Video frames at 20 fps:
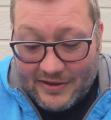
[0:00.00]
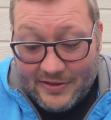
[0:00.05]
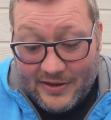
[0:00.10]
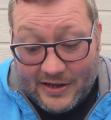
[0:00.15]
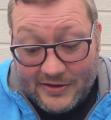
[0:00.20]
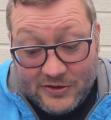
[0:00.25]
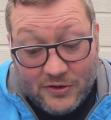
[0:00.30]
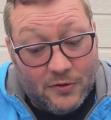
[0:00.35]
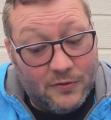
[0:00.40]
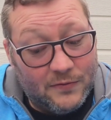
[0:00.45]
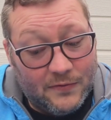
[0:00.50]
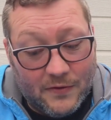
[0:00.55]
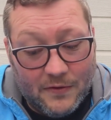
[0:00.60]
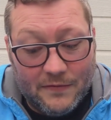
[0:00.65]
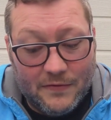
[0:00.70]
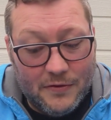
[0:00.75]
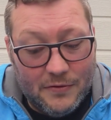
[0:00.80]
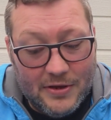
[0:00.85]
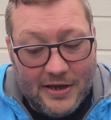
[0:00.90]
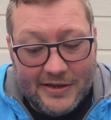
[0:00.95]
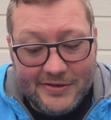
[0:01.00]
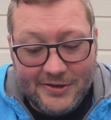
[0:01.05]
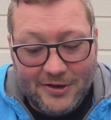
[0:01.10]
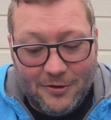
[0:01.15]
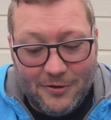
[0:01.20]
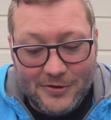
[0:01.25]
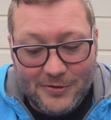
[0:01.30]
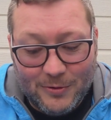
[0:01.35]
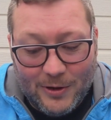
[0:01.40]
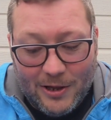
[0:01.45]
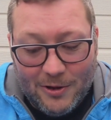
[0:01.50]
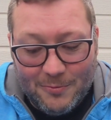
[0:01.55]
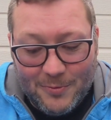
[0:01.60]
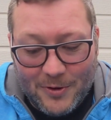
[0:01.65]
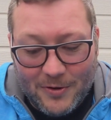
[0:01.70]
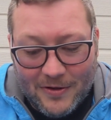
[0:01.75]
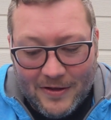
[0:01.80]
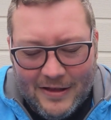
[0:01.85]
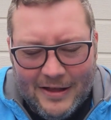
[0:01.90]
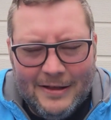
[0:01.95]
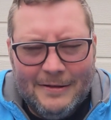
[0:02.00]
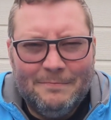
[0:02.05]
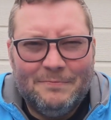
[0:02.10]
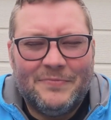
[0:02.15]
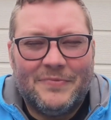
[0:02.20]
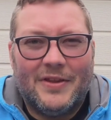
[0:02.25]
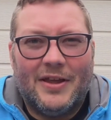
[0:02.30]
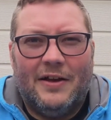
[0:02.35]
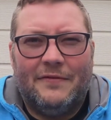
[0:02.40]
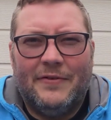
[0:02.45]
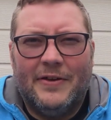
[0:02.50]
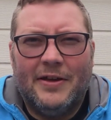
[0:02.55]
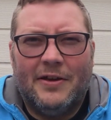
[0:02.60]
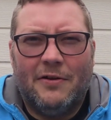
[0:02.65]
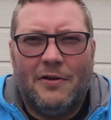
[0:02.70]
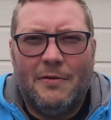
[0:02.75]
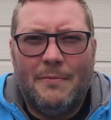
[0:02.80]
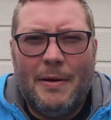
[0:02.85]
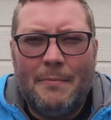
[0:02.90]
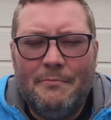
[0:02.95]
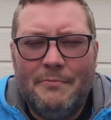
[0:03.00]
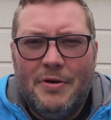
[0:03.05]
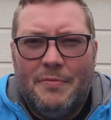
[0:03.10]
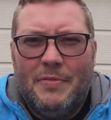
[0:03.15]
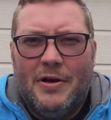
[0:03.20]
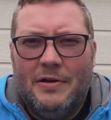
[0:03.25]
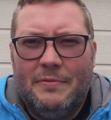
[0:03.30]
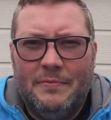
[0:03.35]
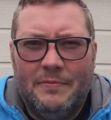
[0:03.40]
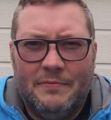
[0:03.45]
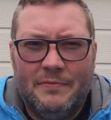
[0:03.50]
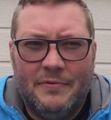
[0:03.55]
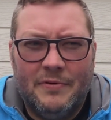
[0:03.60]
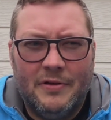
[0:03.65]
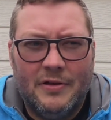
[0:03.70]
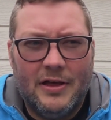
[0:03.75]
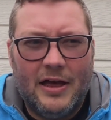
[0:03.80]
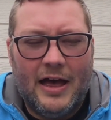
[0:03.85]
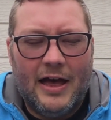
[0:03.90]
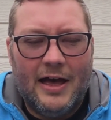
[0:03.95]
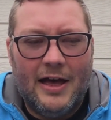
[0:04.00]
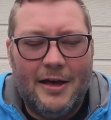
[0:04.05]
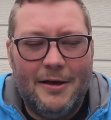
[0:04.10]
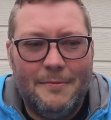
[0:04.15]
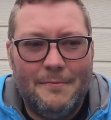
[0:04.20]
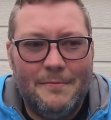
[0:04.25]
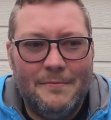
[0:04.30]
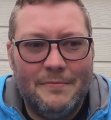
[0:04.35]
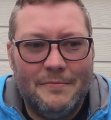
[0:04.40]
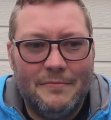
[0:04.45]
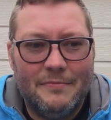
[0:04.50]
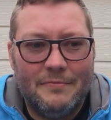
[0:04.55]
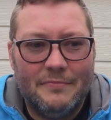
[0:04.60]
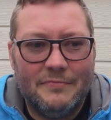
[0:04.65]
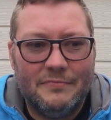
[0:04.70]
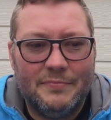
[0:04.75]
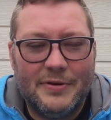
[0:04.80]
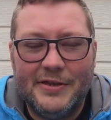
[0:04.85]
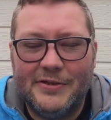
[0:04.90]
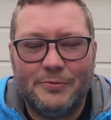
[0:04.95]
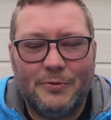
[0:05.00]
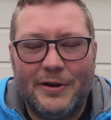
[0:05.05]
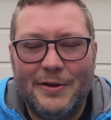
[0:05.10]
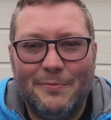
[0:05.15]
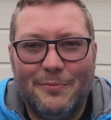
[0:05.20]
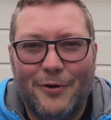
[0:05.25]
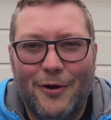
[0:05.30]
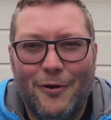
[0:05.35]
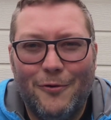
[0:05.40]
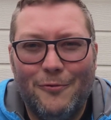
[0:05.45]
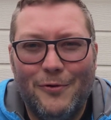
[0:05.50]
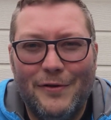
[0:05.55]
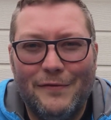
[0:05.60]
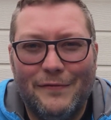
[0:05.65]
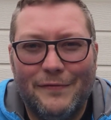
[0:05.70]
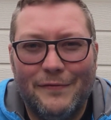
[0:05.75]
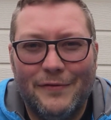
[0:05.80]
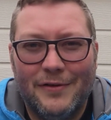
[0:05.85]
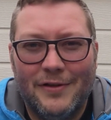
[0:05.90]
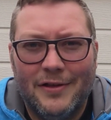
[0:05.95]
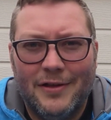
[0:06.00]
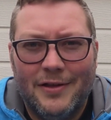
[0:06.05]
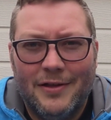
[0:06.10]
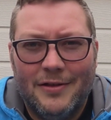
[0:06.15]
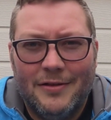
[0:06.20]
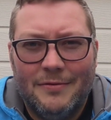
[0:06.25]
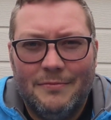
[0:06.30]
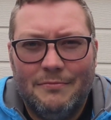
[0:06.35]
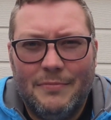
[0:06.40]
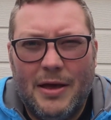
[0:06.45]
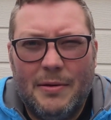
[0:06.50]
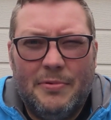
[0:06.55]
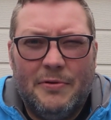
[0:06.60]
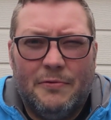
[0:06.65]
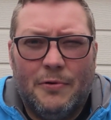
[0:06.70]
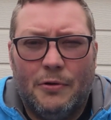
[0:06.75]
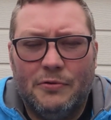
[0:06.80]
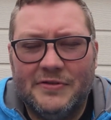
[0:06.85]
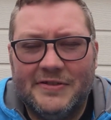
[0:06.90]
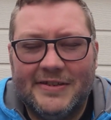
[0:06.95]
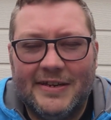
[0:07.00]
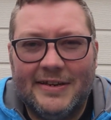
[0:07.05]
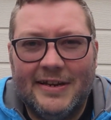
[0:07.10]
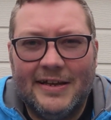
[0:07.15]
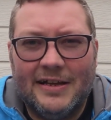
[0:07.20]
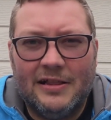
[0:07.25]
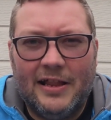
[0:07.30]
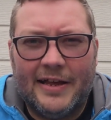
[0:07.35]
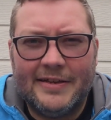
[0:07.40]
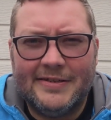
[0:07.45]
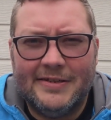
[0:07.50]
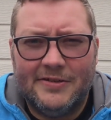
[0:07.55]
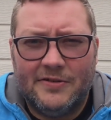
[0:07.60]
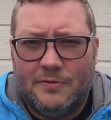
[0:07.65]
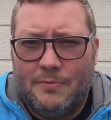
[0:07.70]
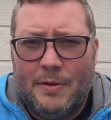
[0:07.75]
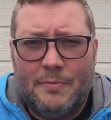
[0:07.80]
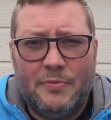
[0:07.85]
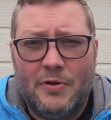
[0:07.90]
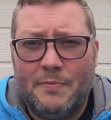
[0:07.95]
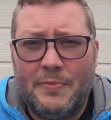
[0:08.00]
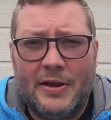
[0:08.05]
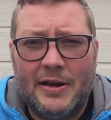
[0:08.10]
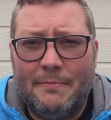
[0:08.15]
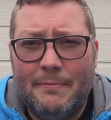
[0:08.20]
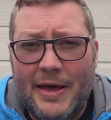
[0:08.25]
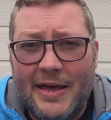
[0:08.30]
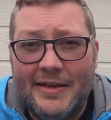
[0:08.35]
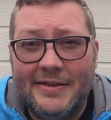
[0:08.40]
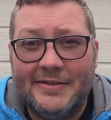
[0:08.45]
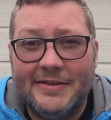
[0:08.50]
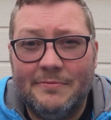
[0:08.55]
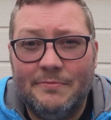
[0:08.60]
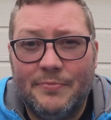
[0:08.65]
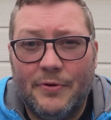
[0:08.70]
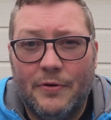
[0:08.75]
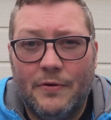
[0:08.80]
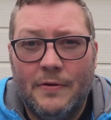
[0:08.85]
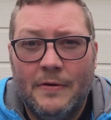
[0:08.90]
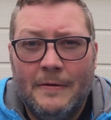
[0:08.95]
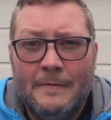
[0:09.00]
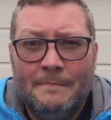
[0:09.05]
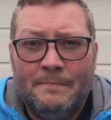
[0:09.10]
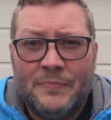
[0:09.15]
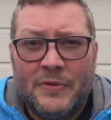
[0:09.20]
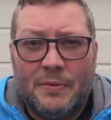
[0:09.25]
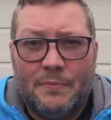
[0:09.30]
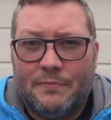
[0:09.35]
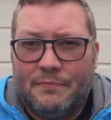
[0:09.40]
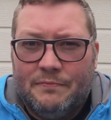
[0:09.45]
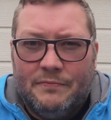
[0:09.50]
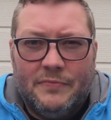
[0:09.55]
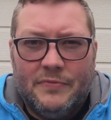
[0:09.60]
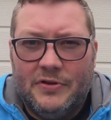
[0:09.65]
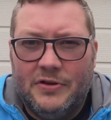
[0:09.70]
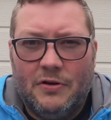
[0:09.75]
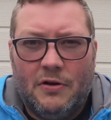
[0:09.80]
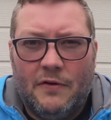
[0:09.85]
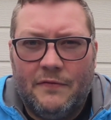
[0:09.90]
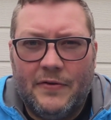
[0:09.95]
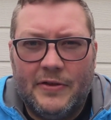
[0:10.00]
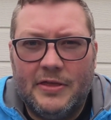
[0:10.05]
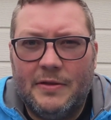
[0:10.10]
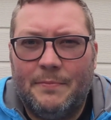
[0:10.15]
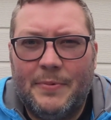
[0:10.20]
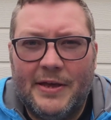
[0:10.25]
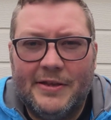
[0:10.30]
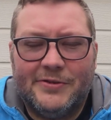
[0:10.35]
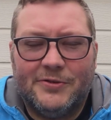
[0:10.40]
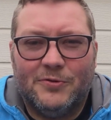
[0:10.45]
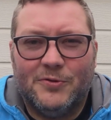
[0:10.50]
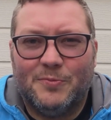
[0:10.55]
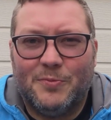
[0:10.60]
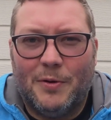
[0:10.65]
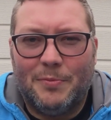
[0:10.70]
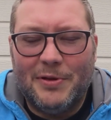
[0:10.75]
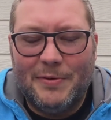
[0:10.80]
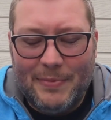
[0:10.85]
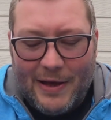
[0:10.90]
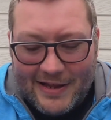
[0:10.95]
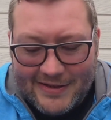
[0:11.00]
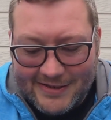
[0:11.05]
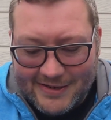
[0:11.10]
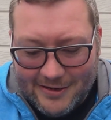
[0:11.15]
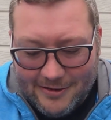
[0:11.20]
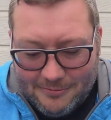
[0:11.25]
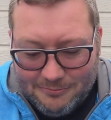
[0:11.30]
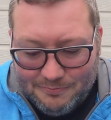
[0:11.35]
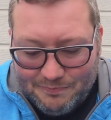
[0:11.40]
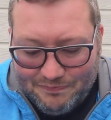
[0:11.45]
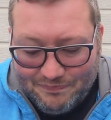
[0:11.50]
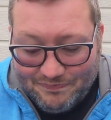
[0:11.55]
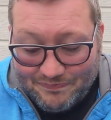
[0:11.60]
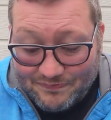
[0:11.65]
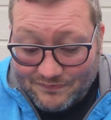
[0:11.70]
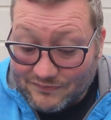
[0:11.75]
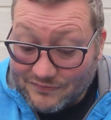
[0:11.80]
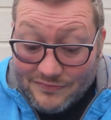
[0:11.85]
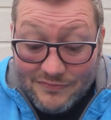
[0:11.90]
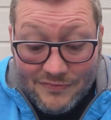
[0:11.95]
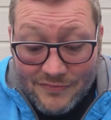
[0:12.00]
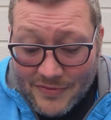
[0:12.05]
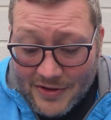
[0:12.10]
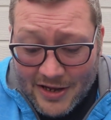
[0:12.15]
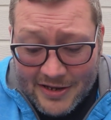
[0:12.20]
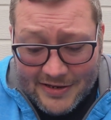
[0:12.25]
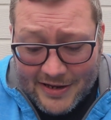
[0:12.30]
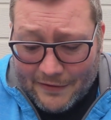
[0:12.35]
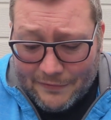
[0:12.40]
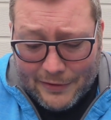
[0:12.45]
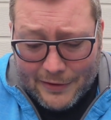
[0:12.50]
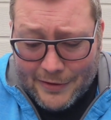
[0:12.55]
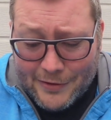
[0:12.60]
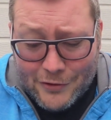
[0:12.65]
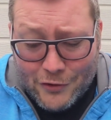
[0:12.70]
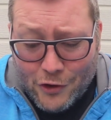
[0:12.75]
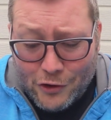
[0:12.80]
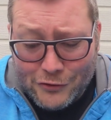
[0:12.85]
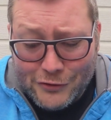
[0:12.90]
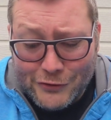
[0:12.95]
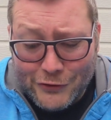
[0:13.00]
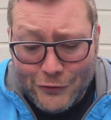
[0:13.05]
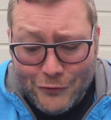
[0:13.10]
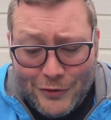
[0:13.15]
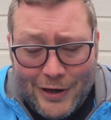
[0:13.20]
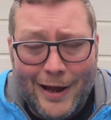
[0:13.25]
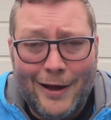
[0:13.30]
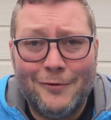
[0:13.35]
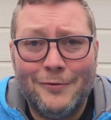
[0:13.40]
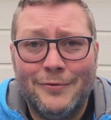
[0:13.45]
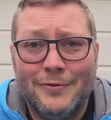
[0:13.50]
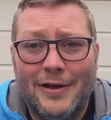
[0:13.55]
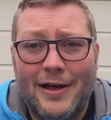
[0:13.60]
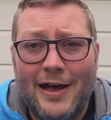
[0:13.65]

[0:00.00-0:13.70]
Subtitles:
That's good for a few years ago as well. But I think I remember my P20 Pro with maybe rose tinted glasses. I remember it being amazing. But I think the Pixel's probably better. And definitely the Nord 2 now.